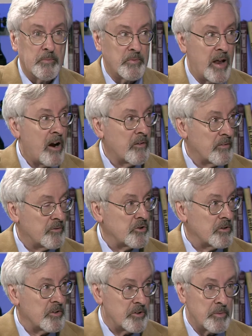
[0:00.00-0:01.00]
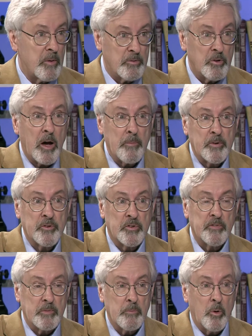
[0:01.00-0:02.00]
narrative journalism on topics
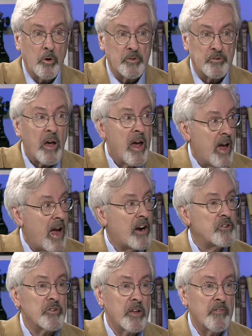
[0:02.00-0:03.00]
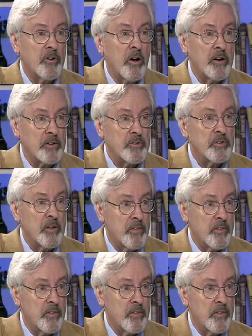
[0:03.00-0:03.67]
of importance actually have an audience.